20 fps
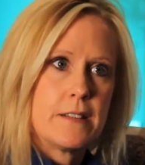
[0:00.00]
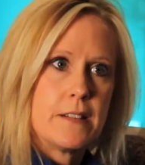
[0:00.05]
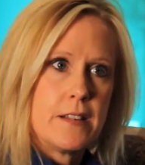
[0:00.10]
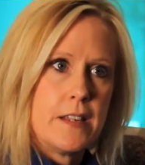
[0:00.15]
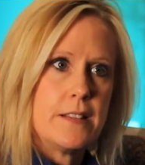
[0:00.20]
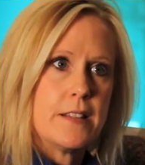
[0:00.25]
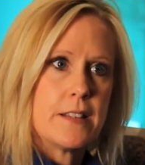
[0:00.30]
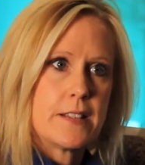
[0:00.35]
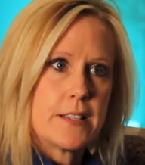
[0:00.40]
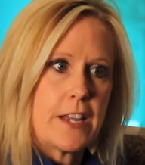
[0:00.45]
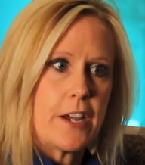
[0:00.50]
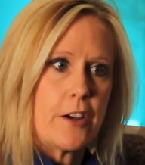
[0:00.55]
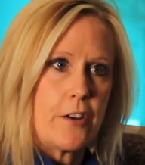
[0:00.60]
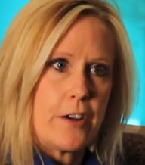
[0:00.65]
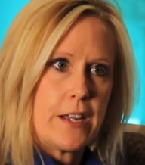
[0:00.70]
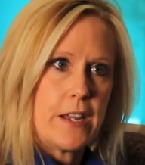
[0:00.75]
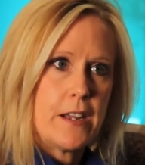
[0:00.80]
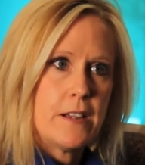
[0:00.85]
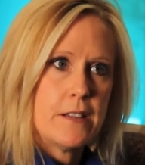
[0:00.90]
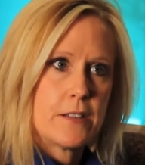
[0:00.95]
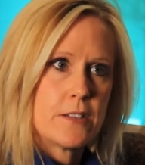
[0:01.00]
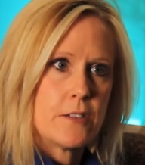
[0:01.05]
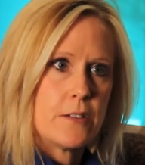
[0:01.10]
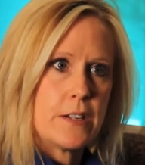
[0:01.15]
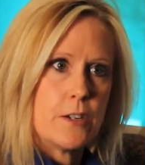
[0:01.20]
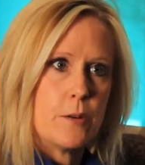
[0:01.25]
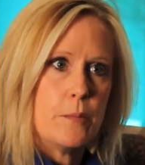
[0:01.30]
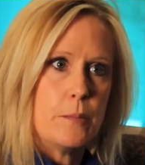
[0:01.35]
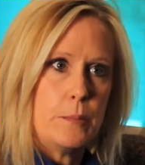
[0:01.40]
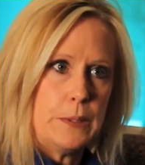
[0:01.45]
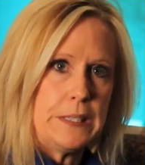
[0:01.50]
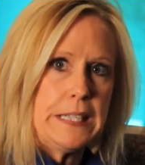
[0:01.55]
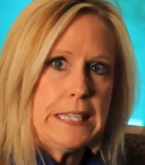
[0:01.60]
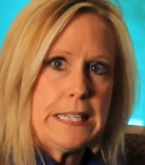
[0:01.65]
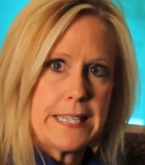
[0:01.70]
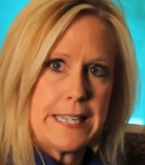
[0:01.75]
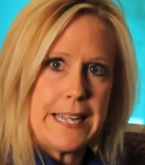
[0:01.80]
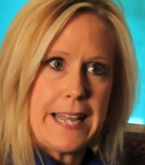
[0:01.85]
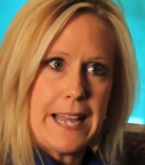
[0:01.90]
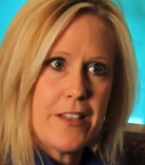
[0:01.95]
in this area so I don't
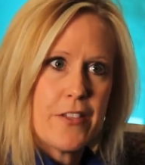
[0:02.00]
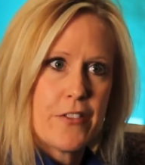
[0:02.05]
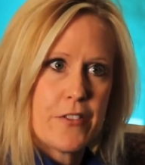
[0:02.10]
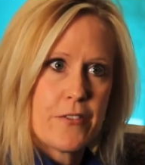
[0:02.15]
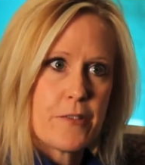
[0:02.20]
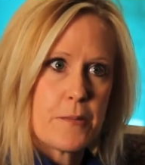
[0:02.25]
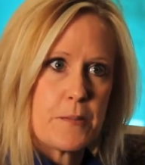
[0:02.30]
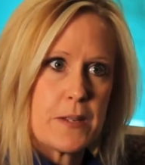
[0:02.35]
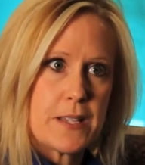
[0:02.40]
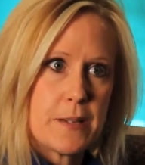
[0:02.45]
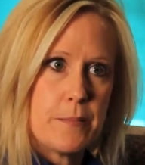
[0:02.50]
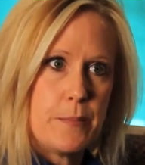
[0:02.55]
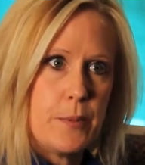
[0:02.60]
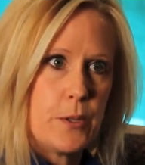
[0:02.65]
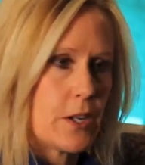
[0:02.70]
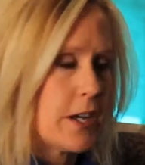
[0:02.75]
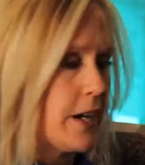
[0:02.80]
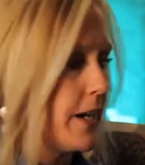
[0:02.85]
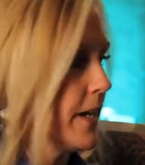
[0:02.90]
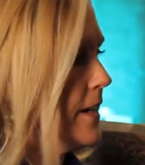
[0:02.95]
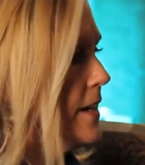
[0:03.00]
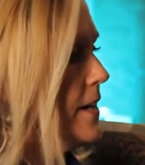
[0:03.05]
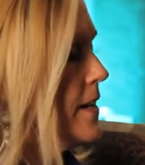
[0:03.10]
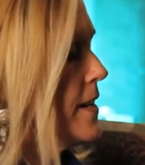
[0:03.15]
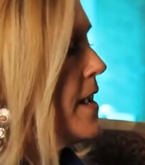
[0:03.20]
bleed to death from a simple cut.